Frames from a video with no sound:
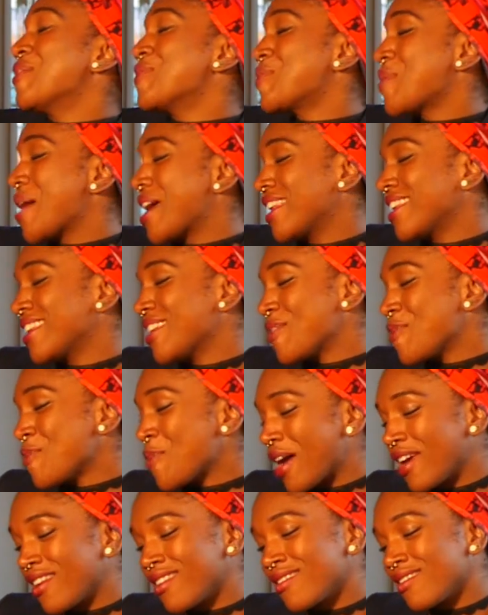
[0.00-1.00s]
when
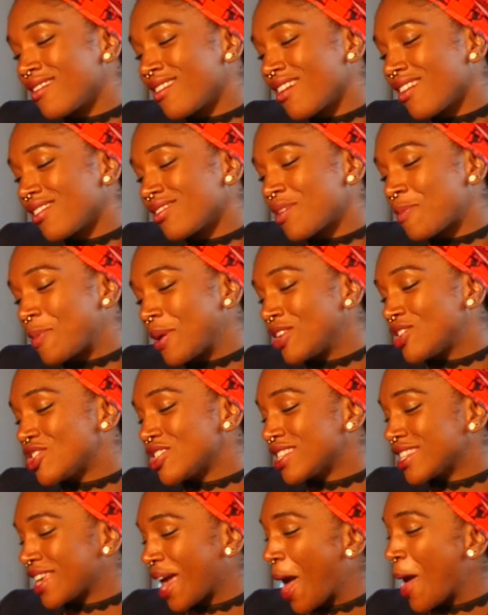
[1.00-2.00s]
the
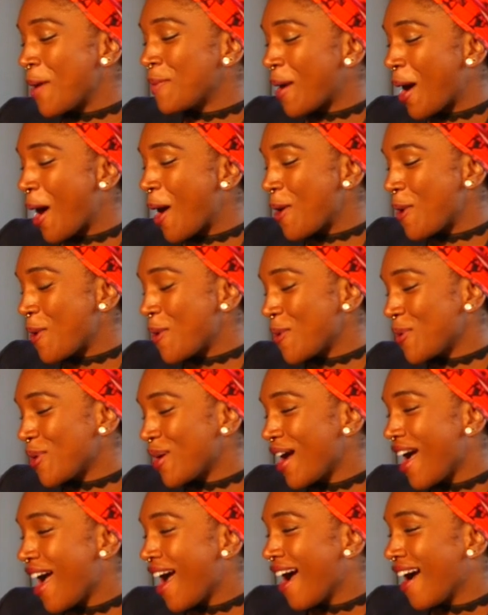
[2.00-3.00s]
pictures came out,
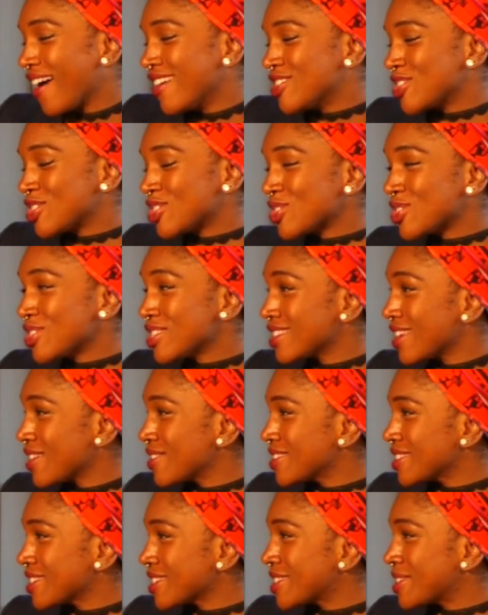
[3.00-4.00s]
just because I
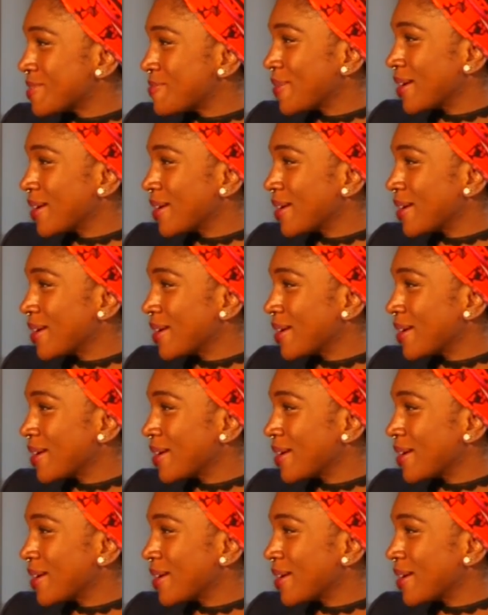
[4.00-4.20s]
was just a